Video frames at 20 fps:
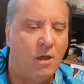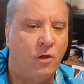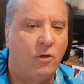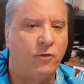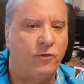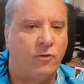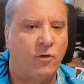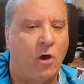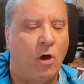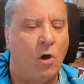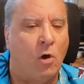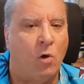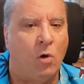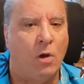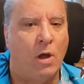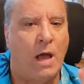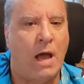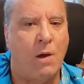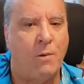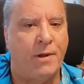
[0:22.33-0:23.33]

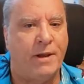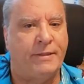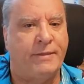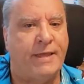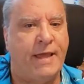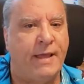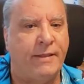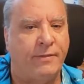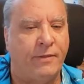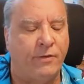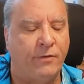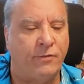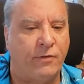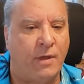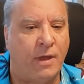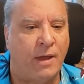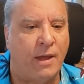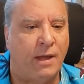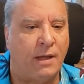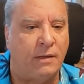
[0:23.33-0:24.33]
So I want to take this
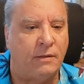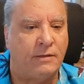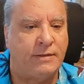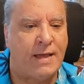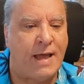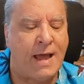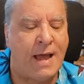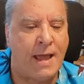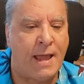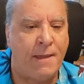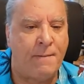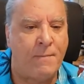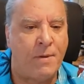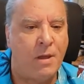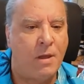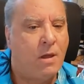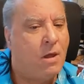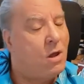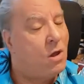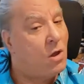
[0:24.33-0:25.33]
time.
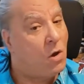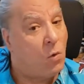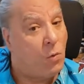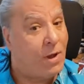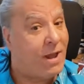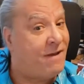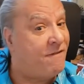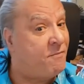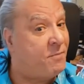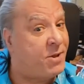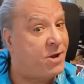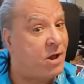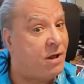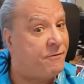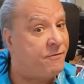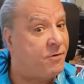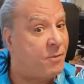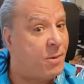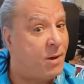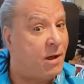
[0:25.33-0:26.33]
We haven't been
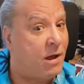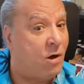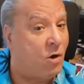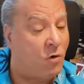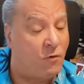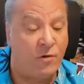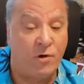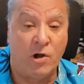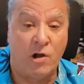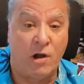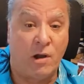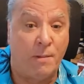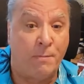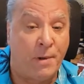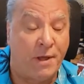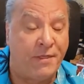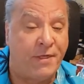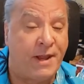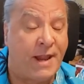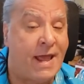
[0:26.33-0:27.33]
on for about over a
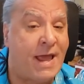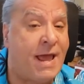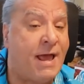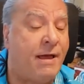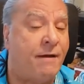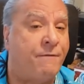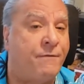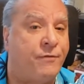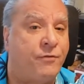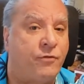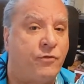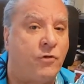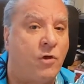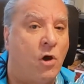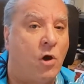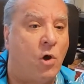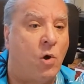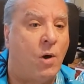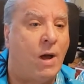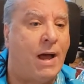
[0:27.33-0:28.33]
month and a half,
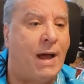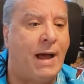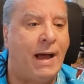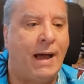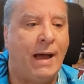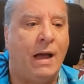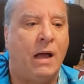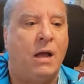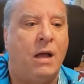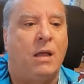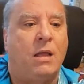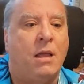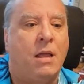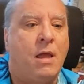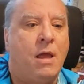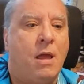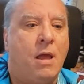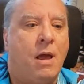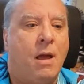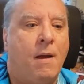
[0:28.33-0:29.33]
so
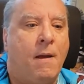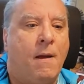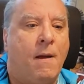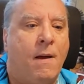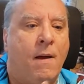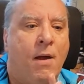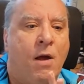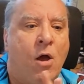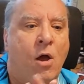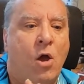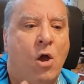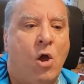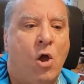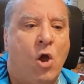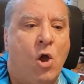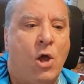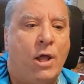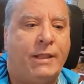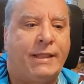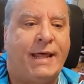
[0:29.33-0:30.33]

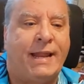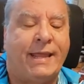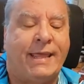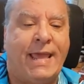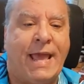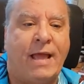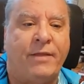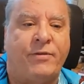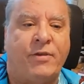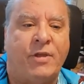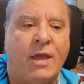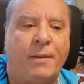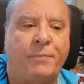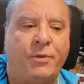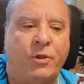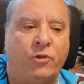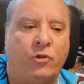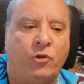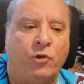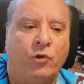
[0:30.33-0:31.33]
a lot of catching up
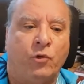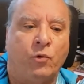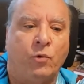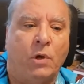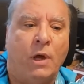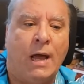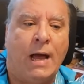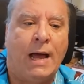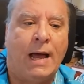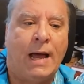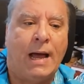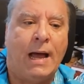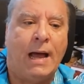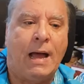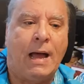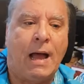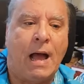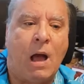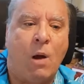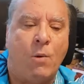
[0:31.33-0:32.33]
to do.
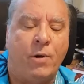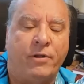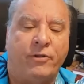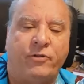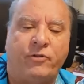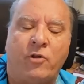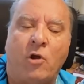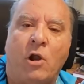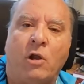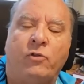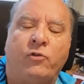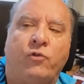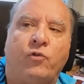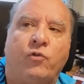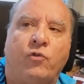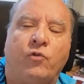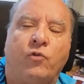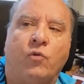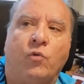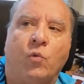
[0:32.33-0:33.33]
I want to
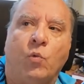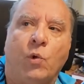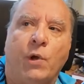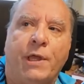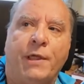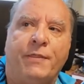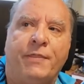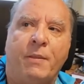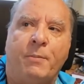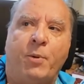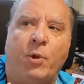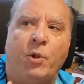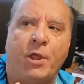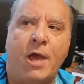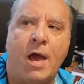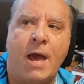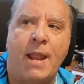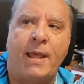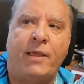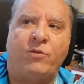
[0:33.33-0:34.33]
start with
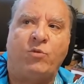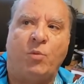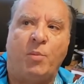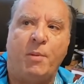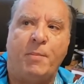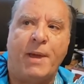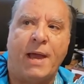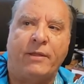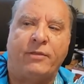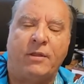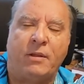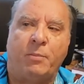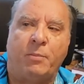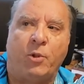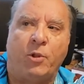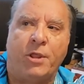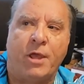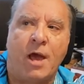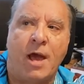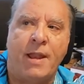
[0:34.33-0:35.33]
Napoleonics. We'll be back to
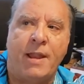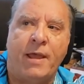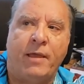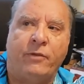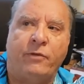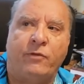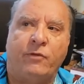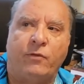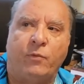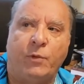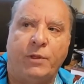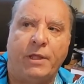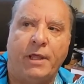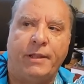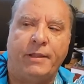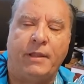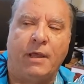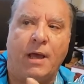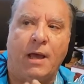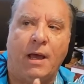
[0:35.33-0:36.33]
Napoleonics. We
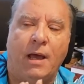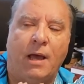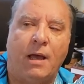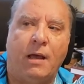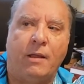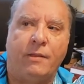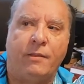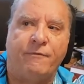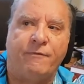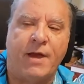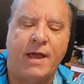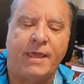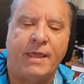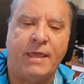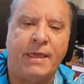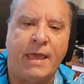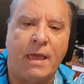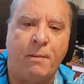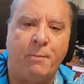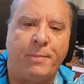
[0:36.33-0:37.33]
did the
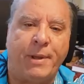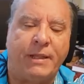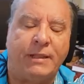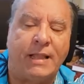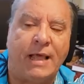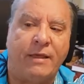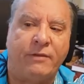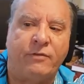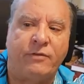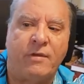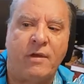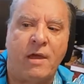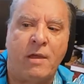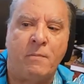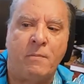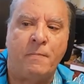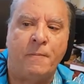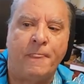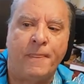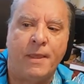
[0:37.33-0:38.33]
Viking campaign last
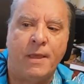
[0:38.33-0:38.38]
time.